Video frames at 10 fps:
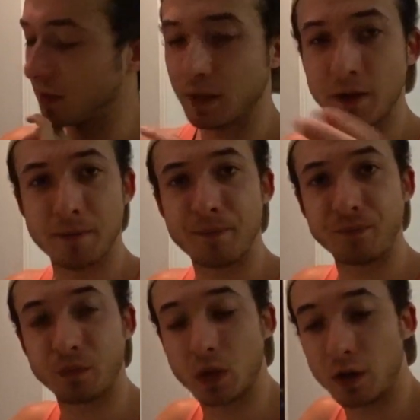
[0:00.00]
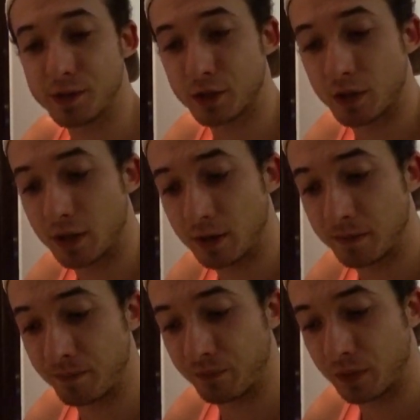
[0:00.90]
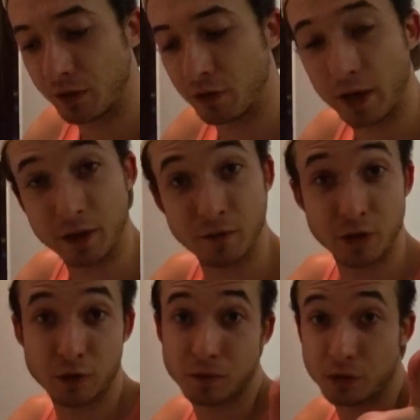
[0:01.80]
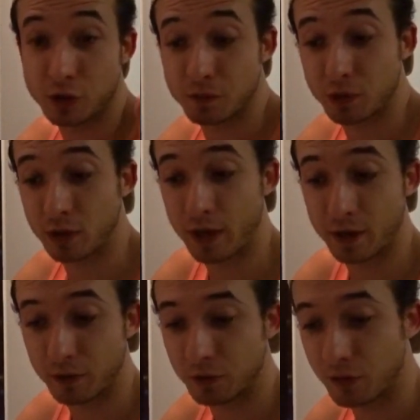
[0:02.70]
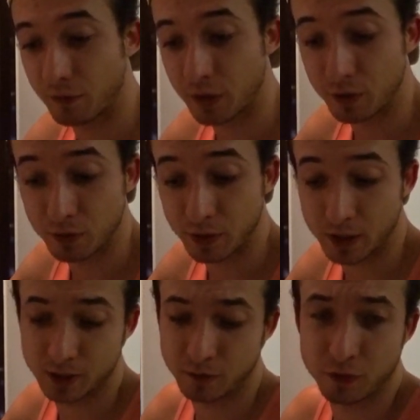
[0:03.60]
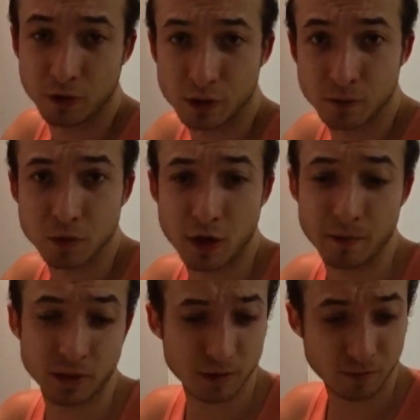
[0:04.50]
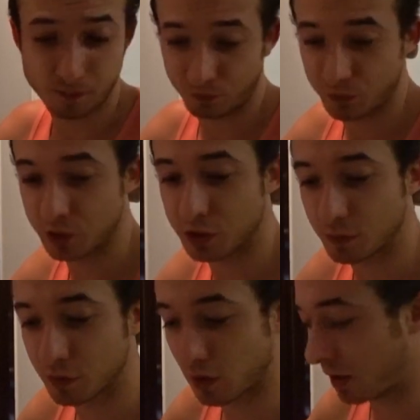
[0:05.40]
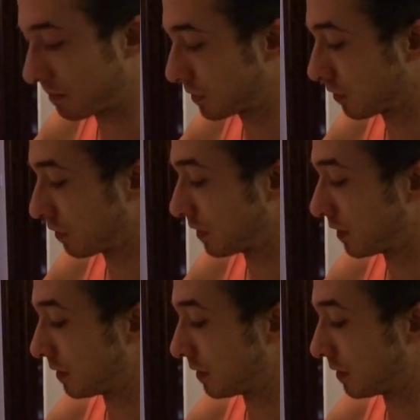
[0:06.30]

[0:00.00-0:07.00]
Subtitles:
yeah, also if you liked the video, just put a like onto the video, and if you're not subscribed yet, just subscribe. So